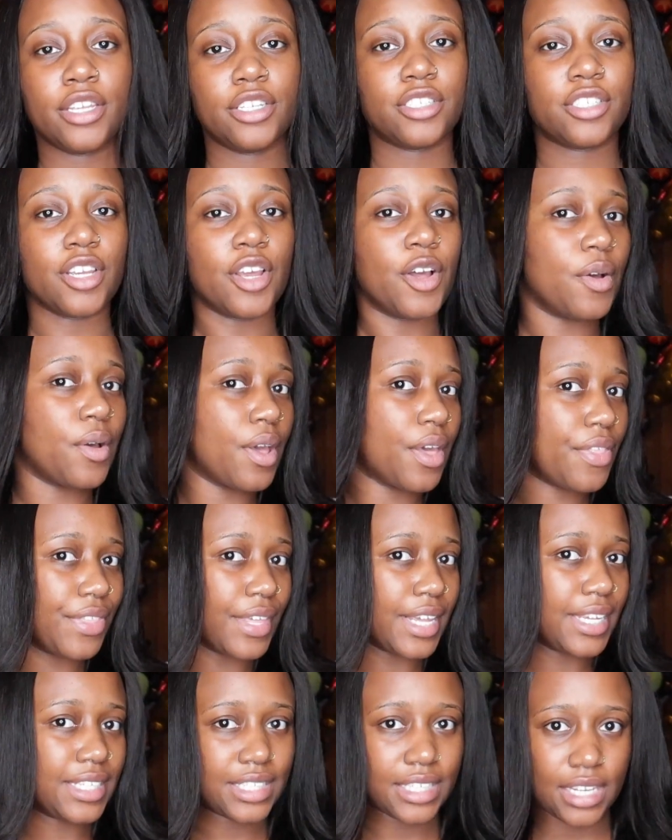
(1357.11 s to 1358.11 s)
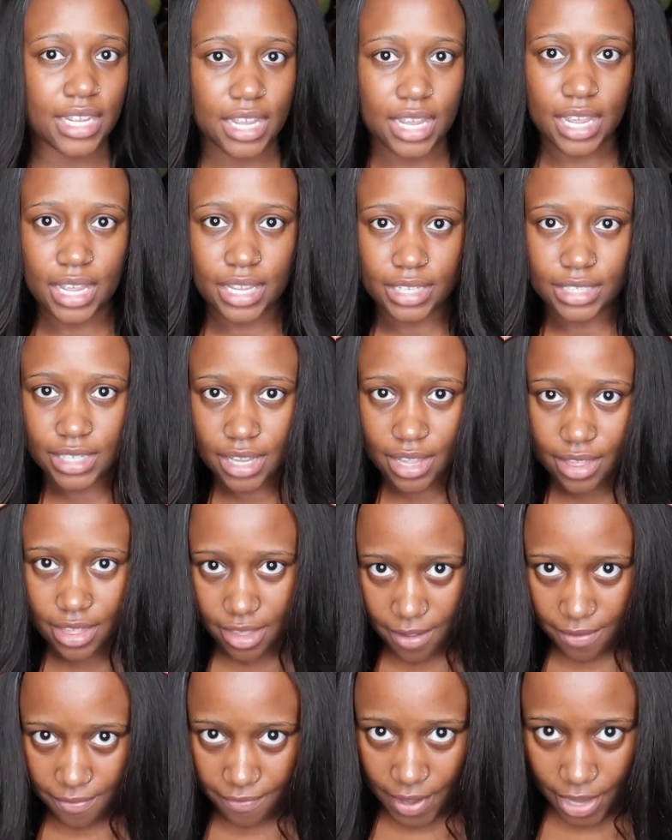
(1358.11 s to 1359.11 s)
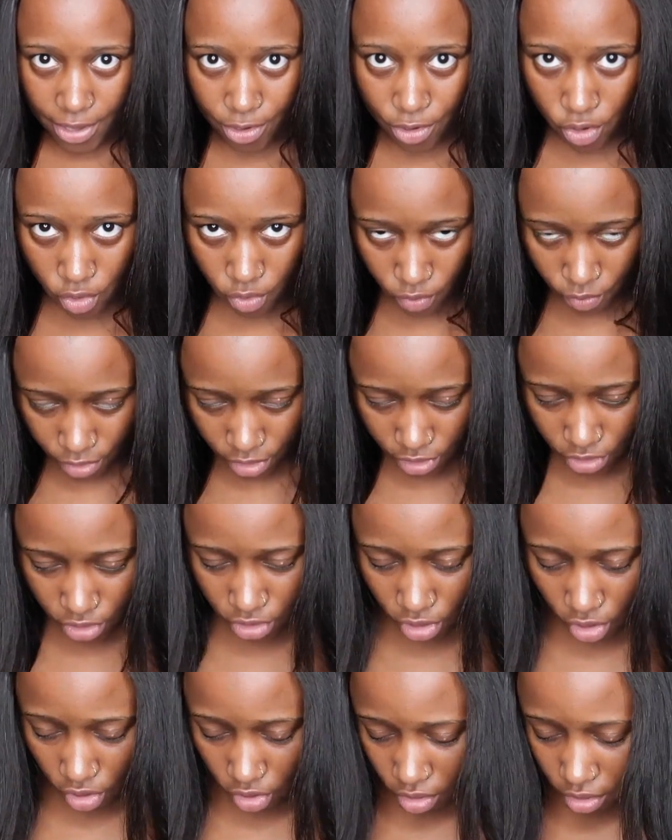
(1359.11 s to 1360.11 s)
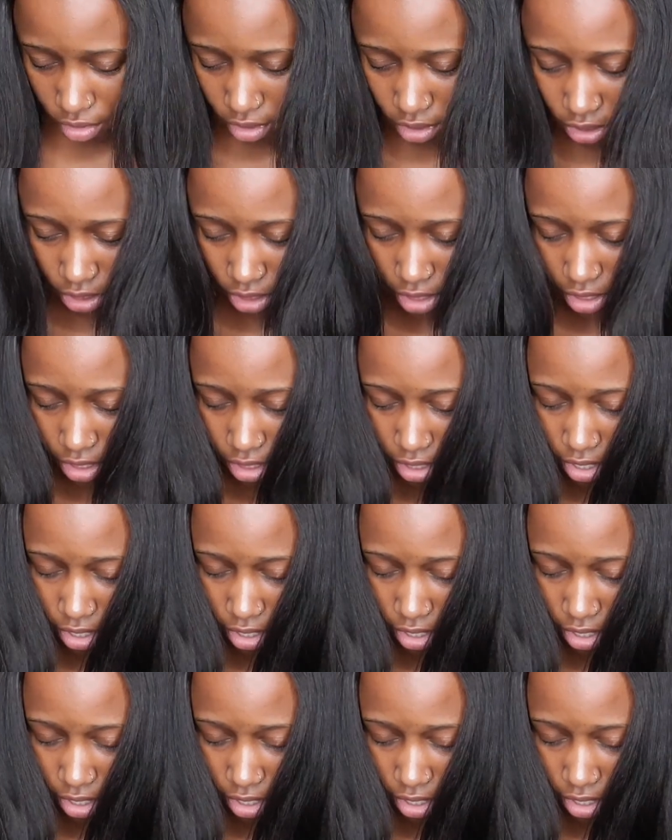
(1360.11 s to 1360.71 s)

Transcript: So this is the final result.